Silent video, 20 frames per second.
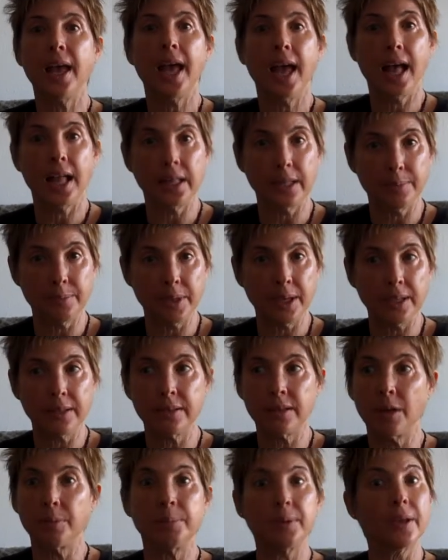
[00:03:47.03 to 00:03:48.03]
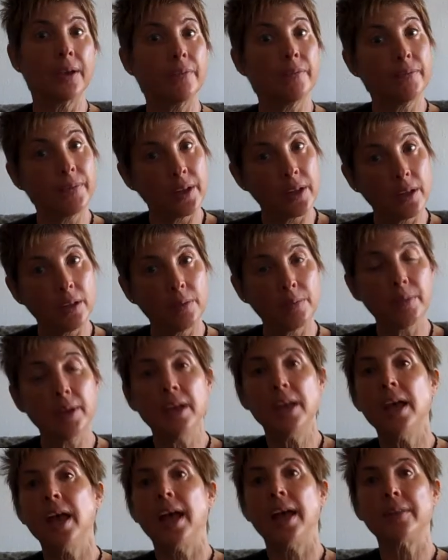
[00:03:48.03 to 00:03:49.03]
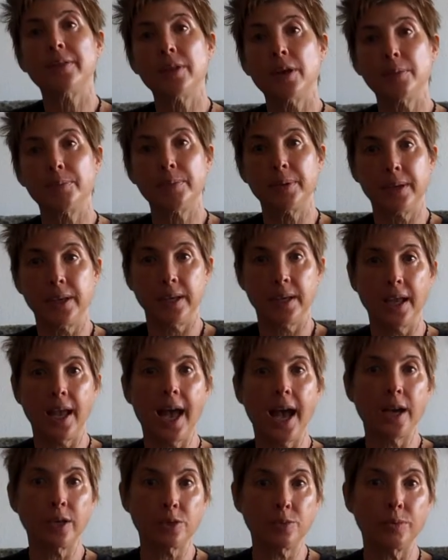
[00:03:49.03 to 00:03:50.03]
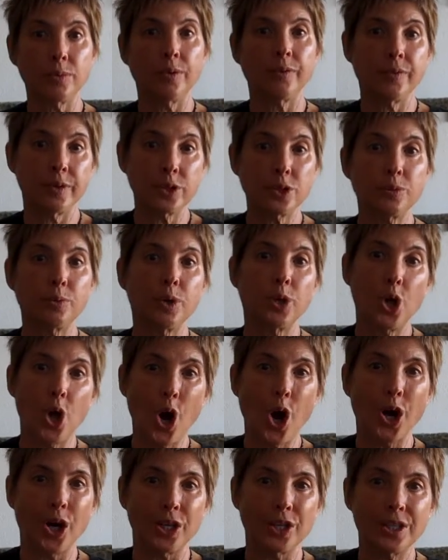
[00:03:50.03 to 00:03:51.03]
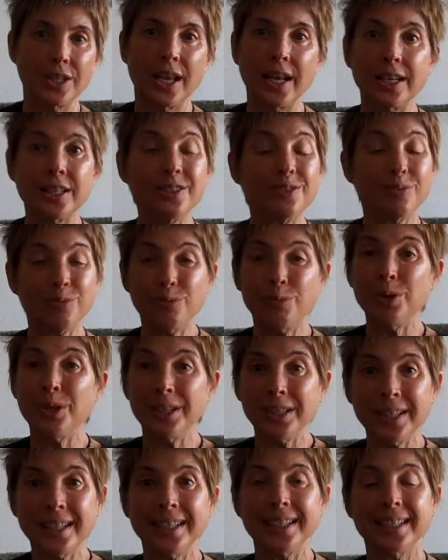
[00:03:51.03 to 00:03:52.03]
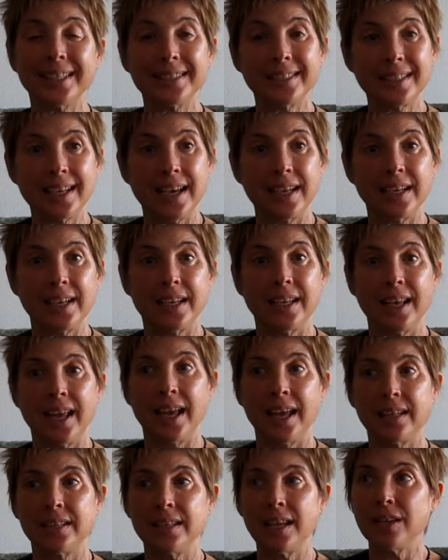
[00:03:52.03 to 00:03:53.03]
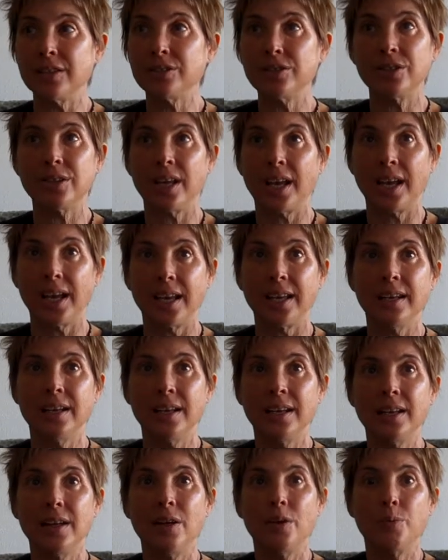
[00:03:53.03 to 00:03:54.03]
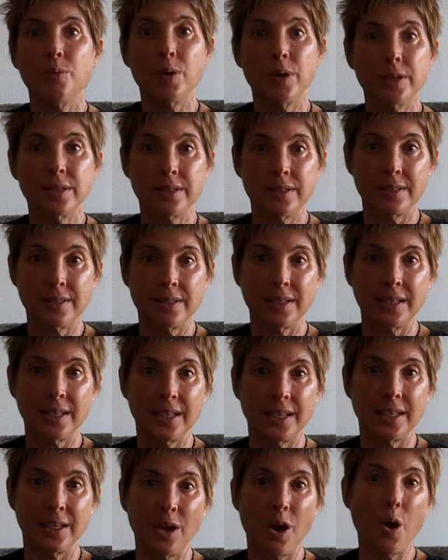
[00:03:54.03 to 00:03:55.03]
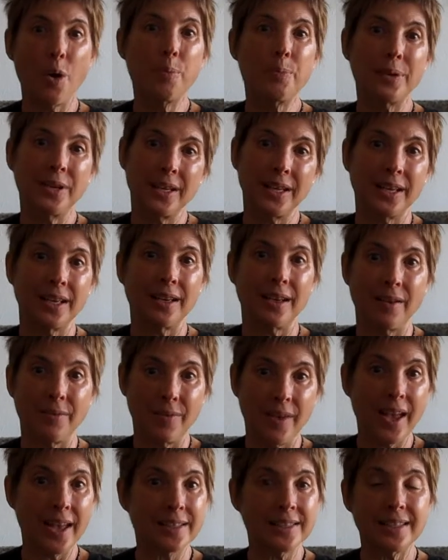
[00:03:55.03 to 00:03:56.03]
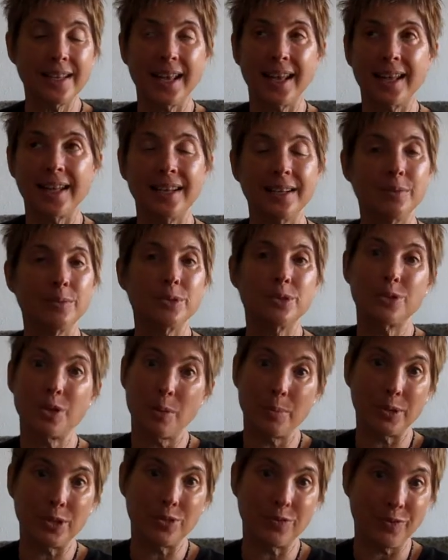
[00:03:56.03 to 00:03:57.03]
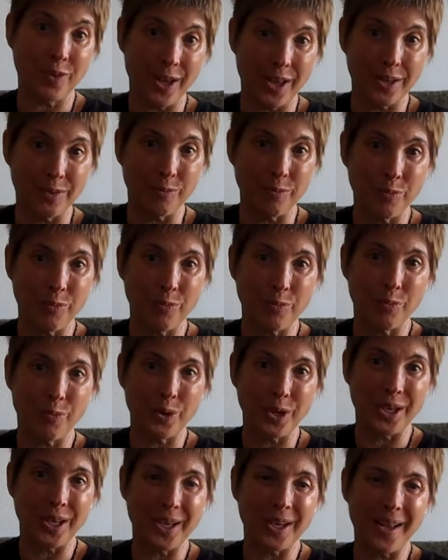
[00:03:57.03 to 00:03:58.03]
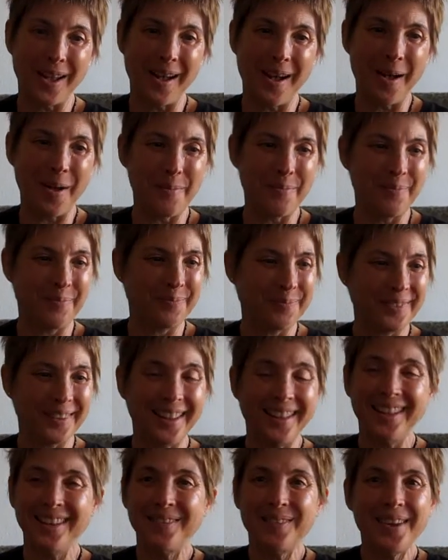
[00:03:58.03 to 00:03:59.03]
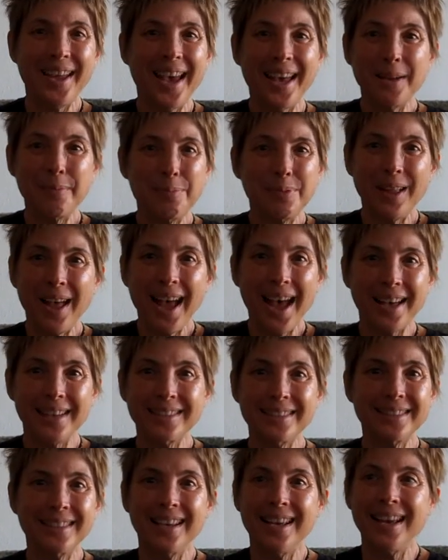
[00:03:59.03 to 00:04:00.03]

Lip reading: element, there'll be a film, and there'll be actual visual arts. And it's really exciting. And yesterday was the opening events, and it was so much fun. We had a blast.